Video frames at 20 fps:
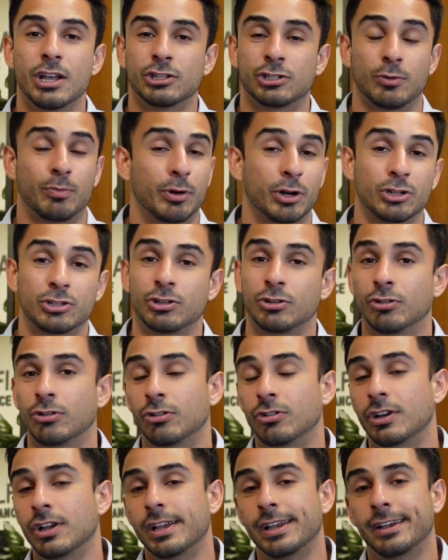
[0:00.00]
So
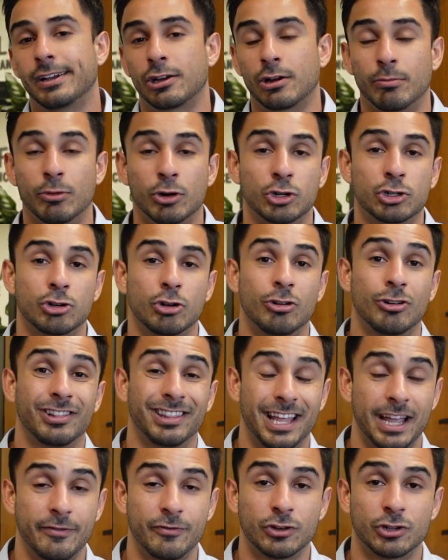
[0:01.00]
personal, commercial,
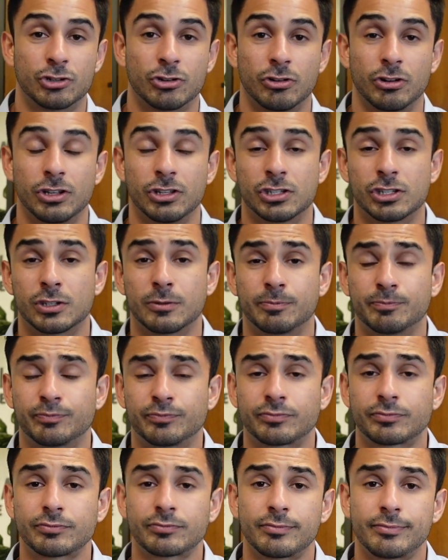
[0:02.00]
life insurance,
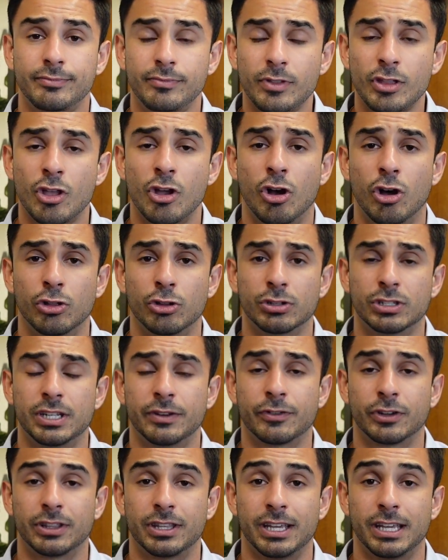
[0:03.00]
all those
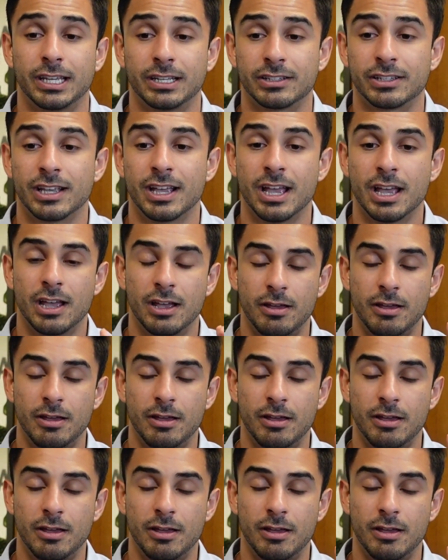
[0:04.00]
different things.